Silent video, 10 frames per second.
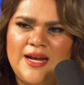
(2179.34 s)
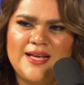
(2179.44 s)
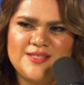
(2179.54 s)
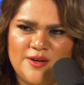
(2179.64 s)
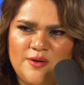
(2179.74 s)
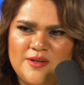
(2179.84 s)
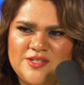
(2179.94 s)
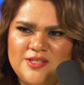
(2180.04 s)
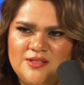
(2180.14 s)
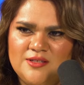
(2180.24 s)
I ask you a
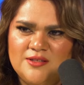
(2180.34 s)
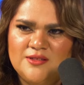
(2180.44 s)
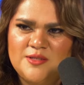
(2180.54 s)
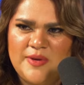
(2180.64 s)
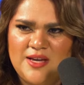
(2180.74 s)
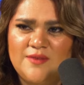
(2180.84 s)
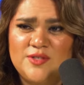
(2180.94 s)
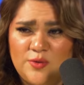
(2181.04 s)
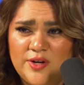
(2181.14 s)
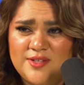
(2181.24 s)
question? Speaking of
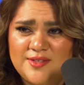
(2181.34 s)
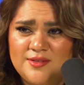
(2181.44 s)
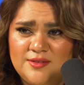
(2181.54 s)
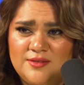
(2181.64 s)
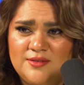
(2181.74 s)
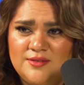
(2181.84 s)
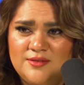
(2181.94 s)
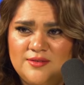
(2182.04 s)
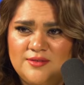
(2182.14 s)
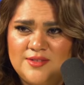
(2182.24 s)
stories,
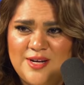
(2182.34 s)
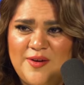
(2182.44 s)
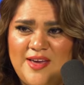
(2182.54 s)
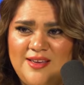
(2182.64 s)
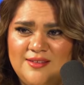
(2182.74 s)
is that okay?